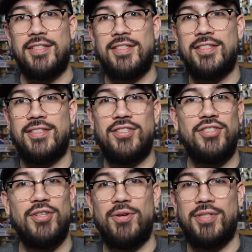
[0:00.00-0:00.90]

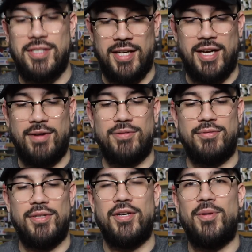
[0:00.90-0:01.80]
so sick. I was
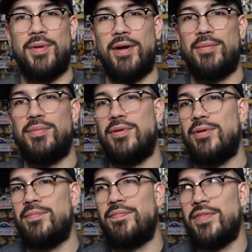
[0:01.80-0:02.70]
really hoping I would
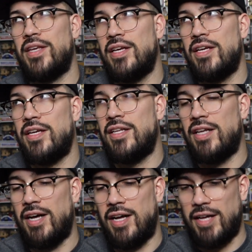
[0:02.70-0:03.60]
pull.
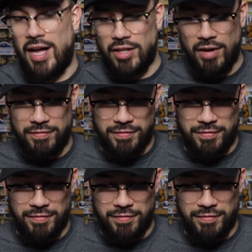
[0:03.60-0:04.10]
I love